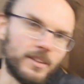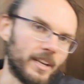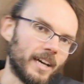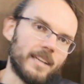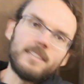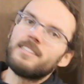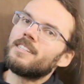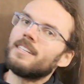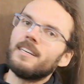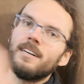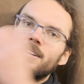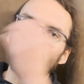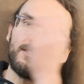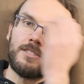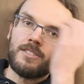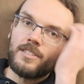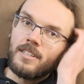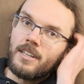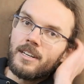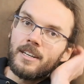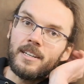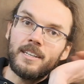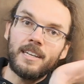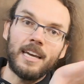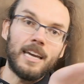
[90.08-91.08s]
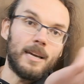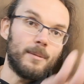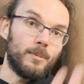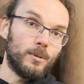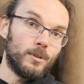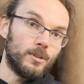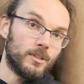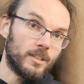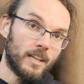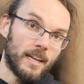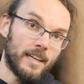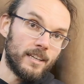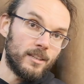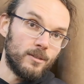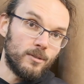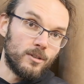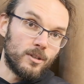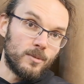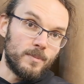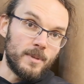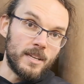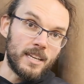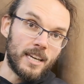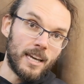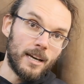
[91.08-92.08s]
that sells cables, like
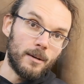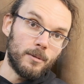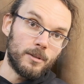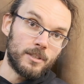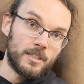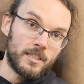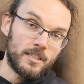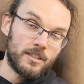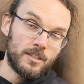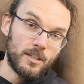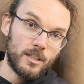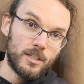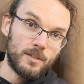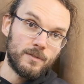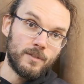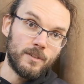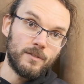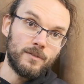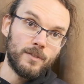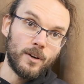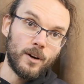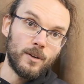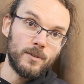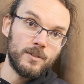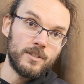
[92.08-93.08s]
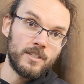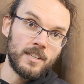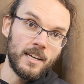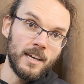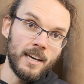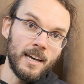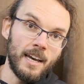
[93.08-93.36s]
USB cables and such for phones,